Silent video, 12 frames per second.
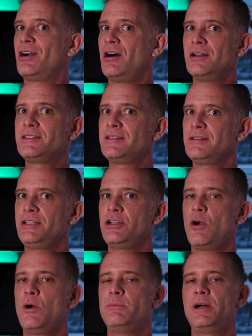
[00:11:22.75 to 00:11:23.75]
constantly
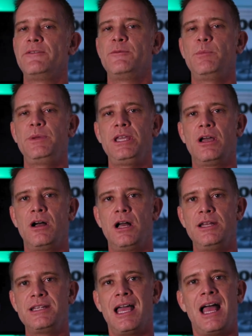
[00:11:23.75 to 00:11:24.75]
go above and
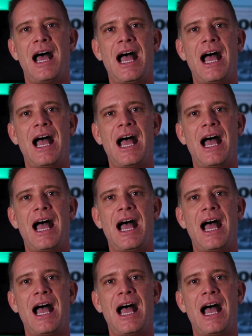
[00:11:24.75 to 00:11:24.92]
beyond,